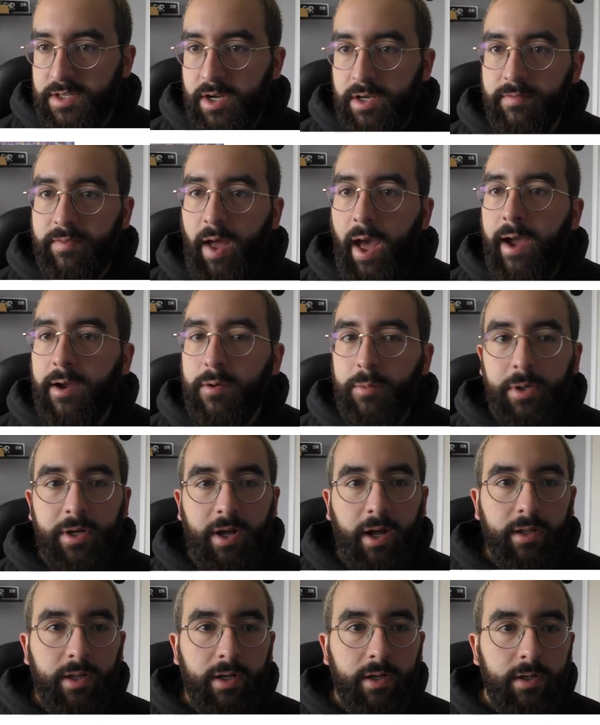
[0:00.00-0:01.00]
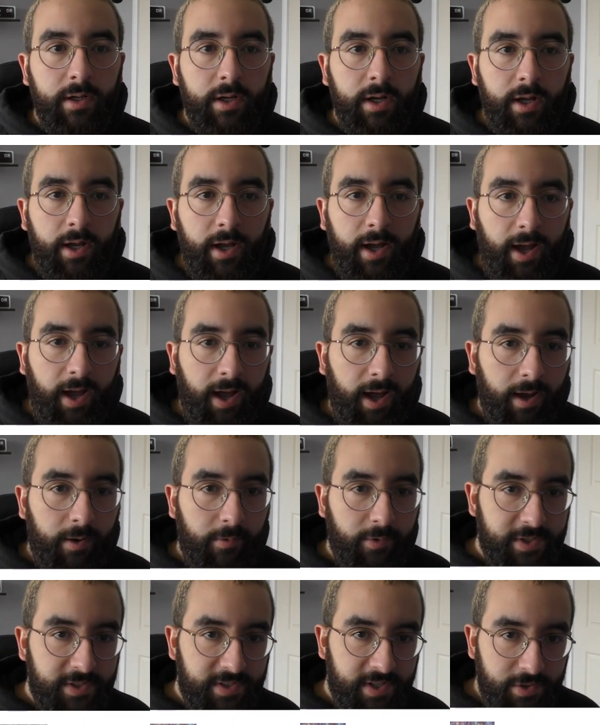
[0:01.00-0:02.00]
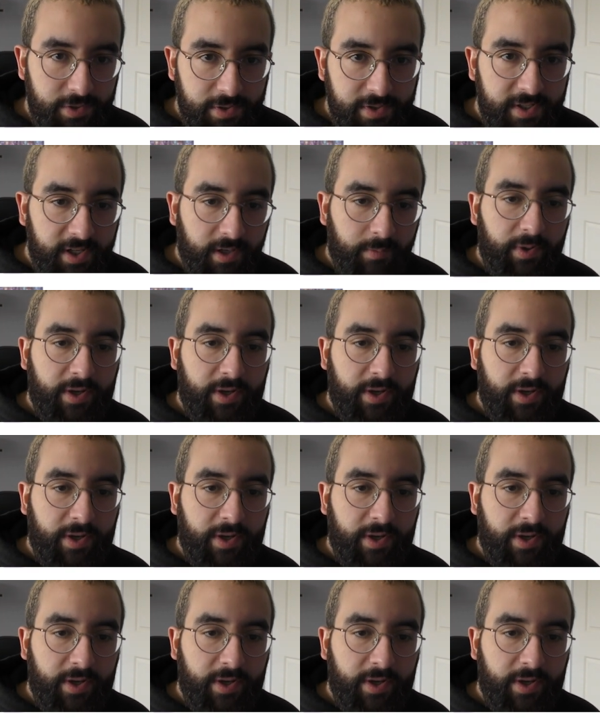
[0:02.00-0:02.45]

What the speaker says: kind of aqua color, which is interesting